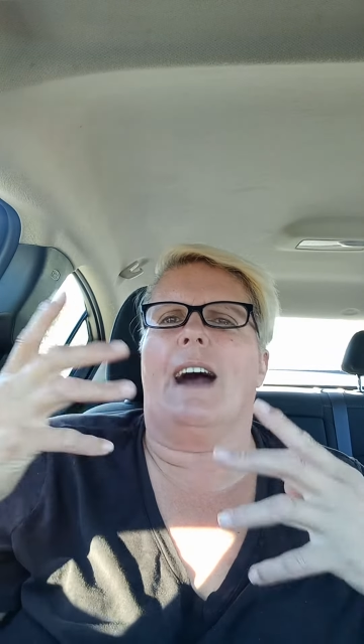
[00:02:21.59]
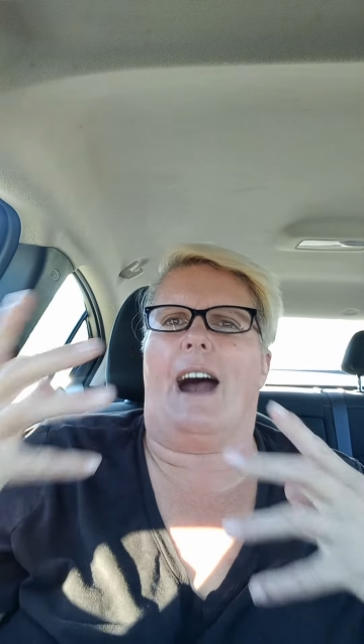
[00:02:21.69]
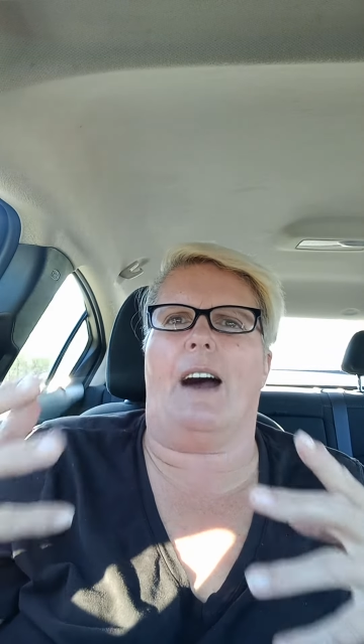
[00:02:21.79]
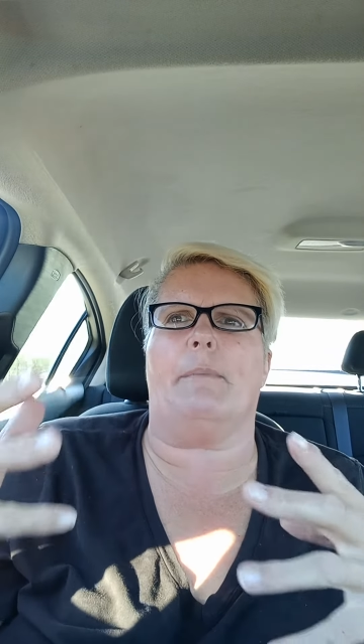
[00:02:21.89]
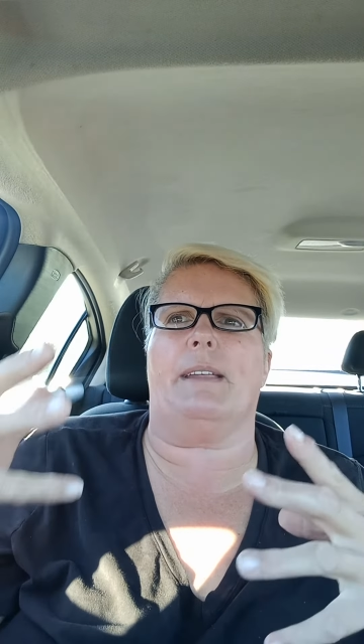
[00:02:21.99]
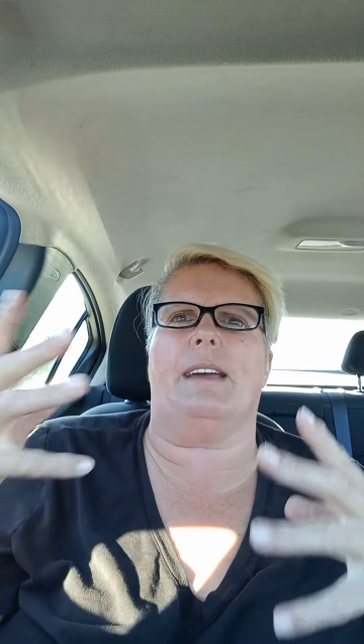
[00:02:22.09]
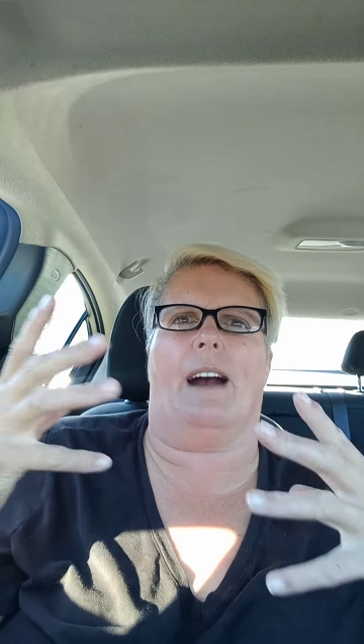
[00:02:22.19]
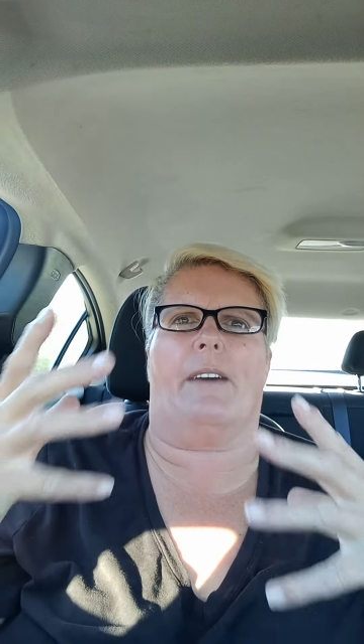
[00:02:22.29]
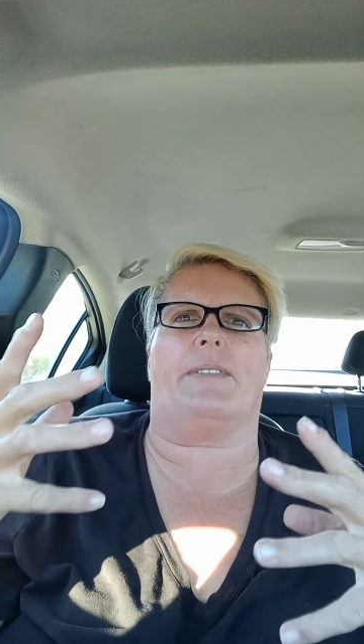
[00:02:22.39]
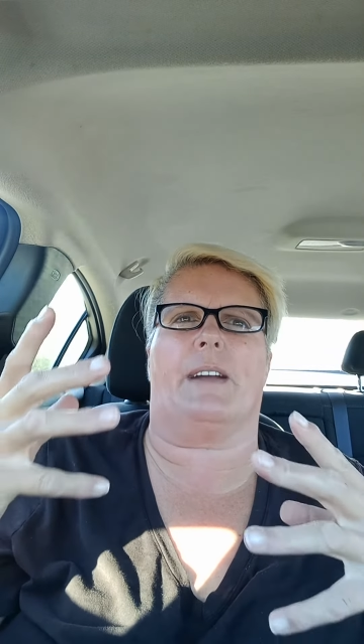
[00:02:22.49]
how many
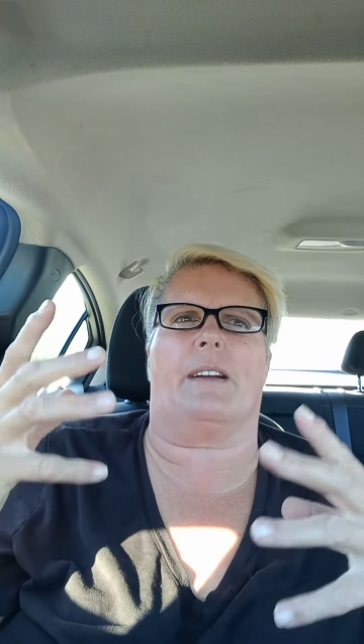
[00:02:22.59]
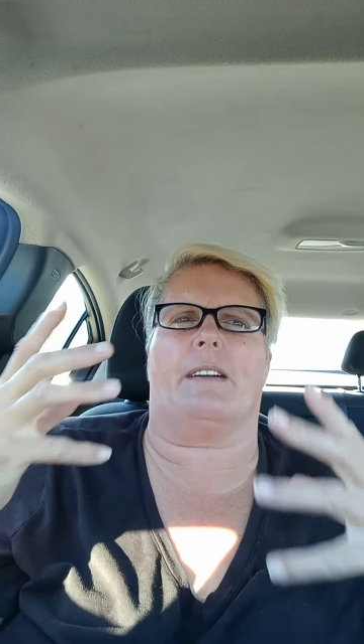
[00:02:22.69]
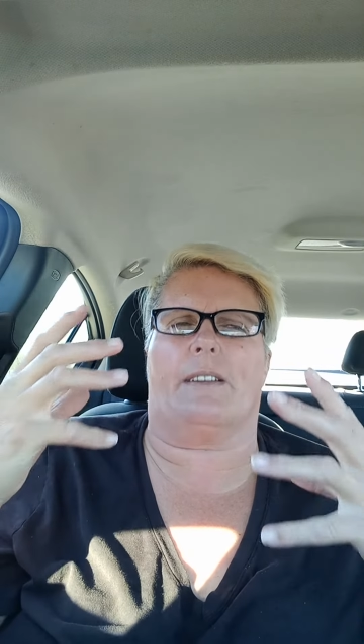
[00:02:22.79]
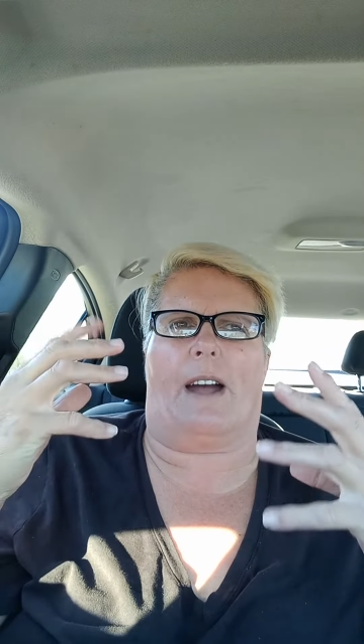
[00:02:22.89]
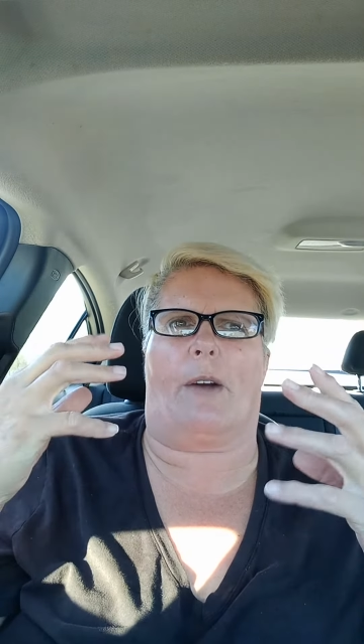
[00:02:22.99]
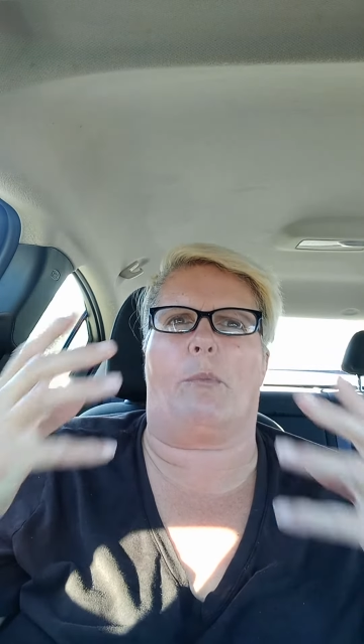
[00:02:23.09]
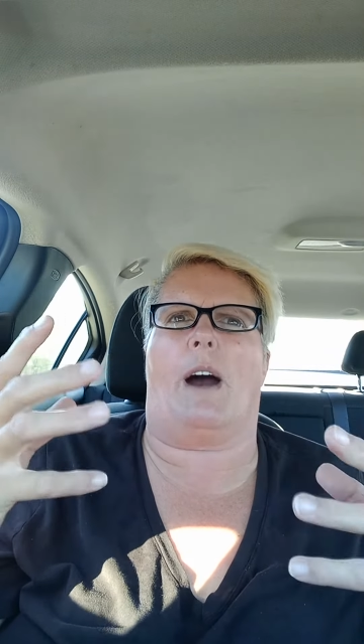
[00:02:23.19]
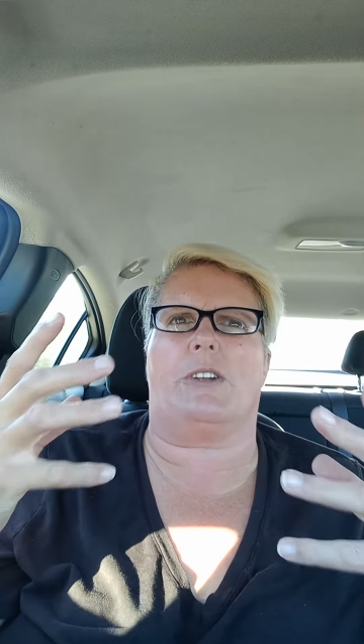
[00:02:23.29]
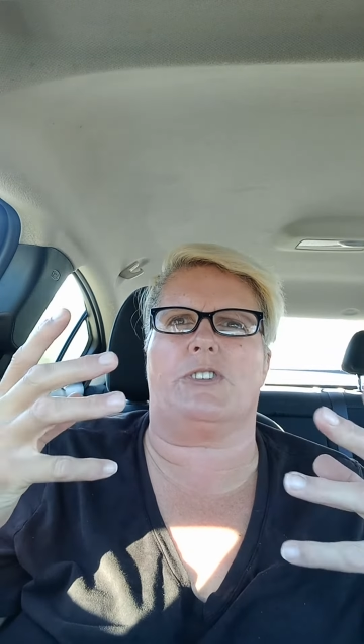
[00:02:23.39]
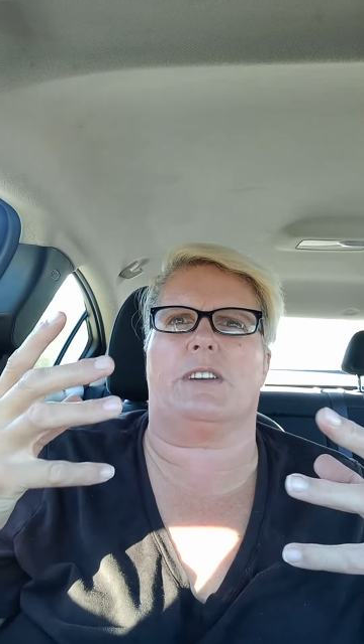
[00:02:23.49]
out there are
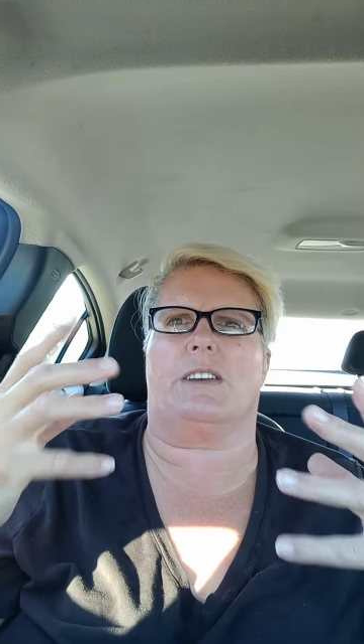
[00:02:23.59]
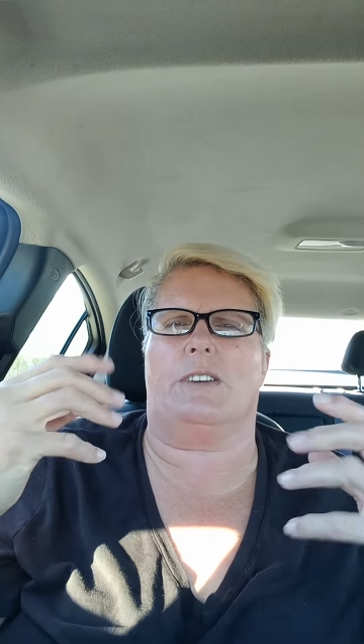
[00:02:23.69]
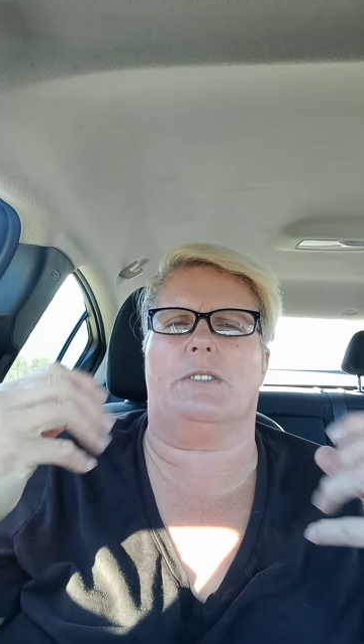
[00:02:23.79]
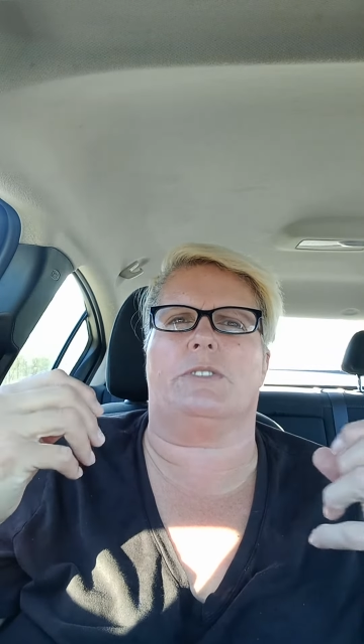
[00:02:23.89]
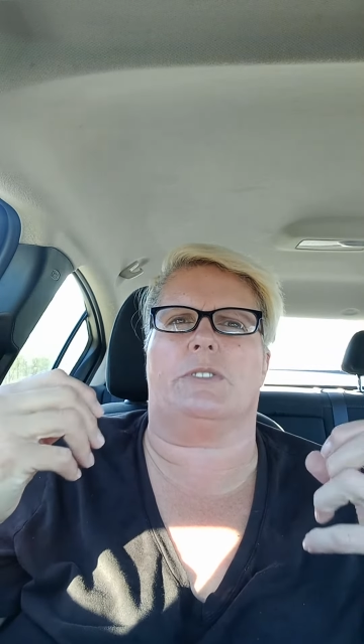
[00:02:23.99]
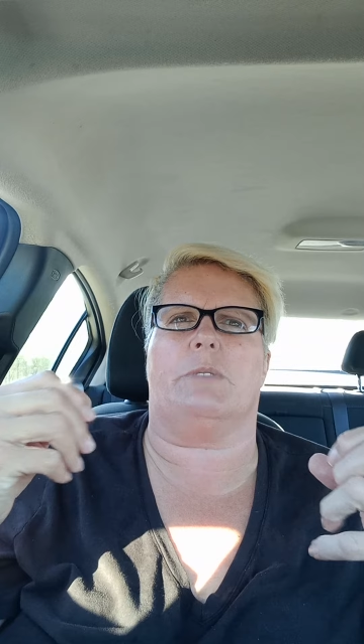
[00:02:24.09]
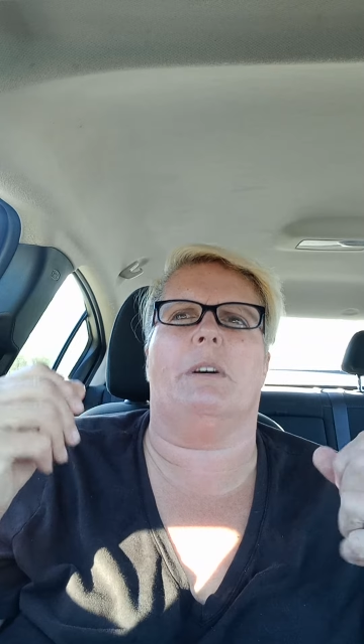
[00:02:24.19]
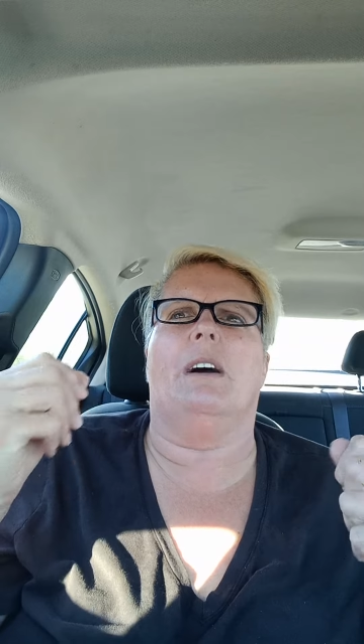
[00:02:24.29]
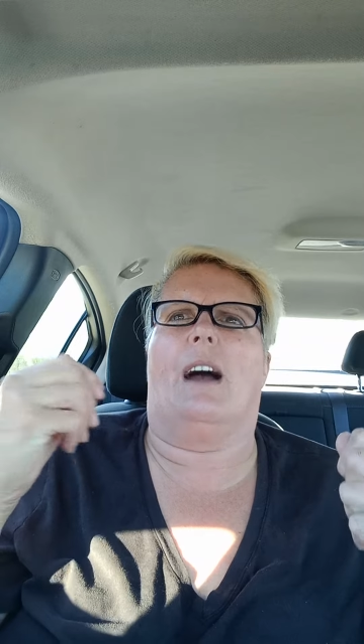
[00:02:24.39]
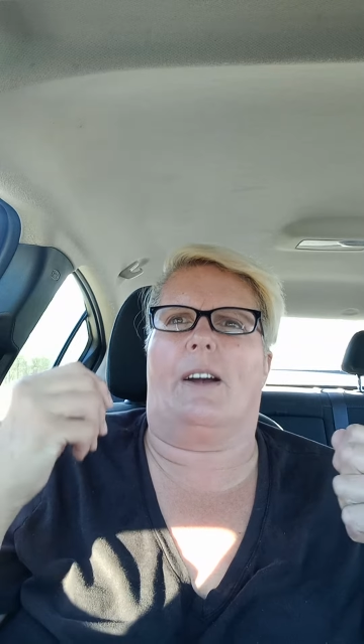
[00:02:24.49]
watching YouTube
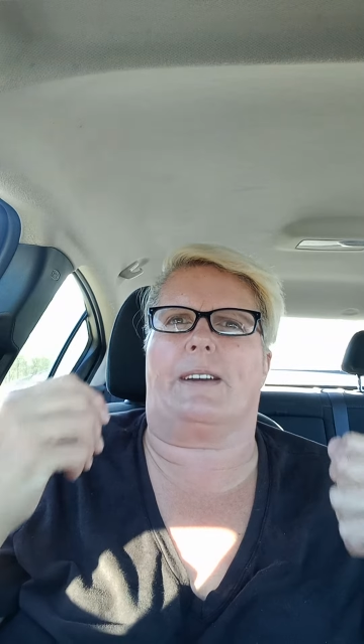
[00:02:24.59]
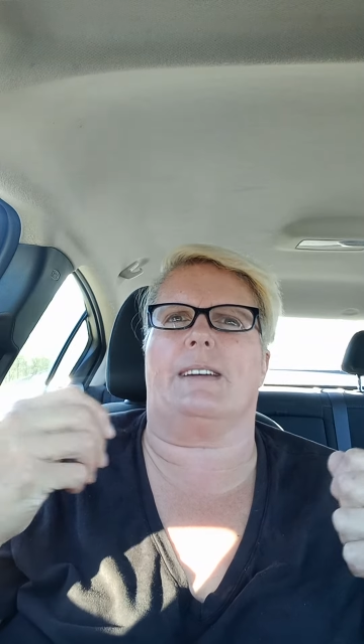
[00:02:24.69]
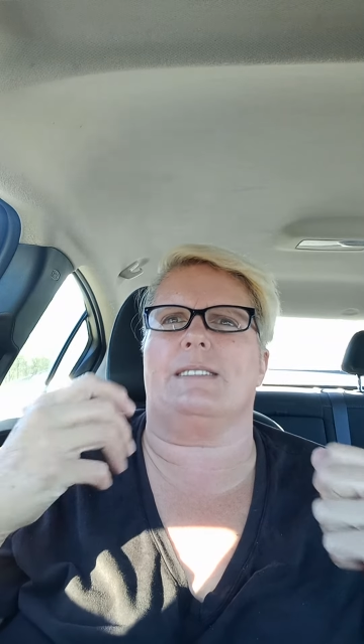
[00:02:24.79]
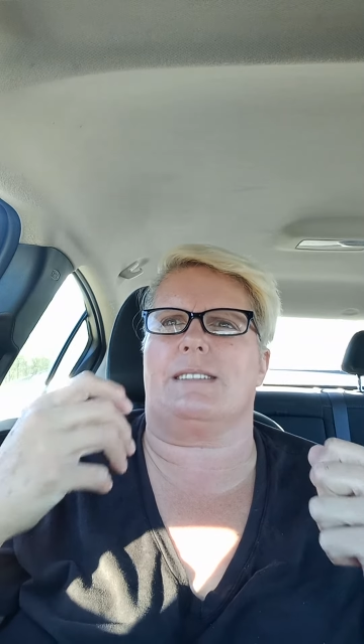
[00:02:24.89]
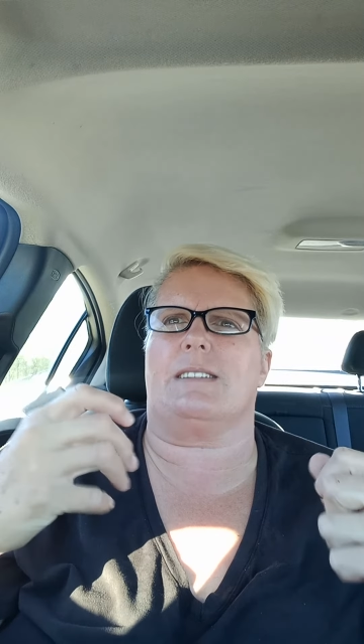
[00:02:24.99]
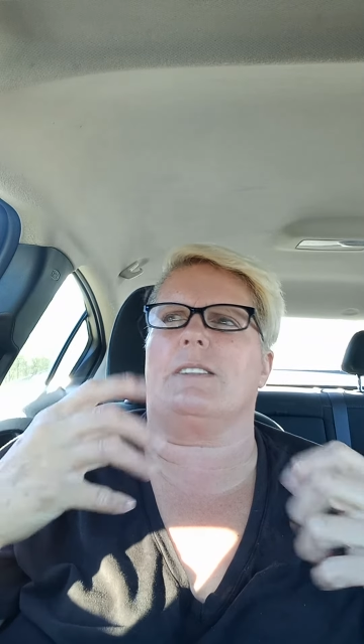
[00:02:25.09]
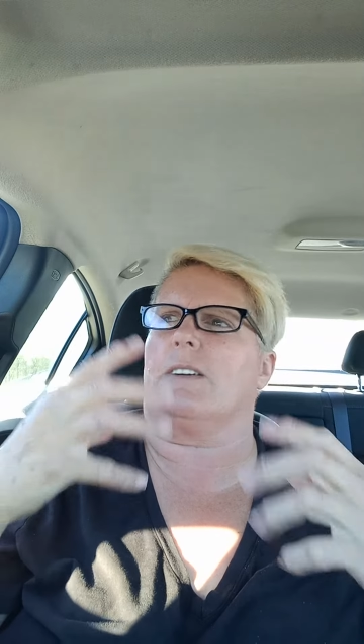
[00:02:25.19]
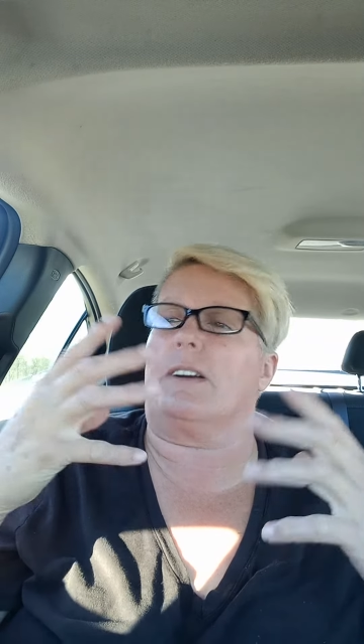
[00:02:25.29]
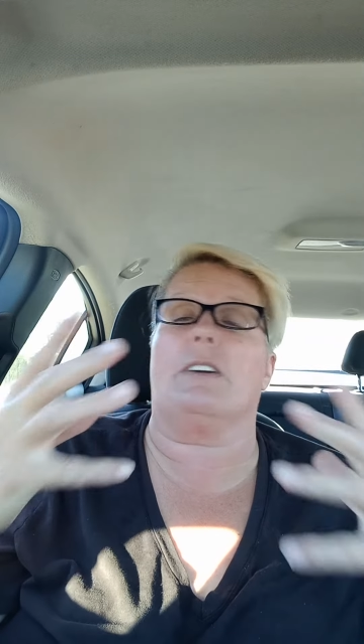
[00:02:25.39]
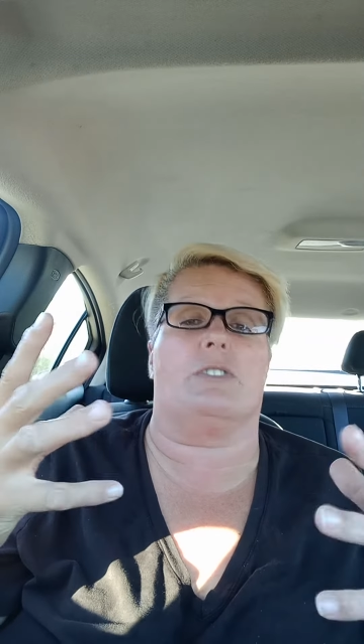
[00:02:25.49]
are consider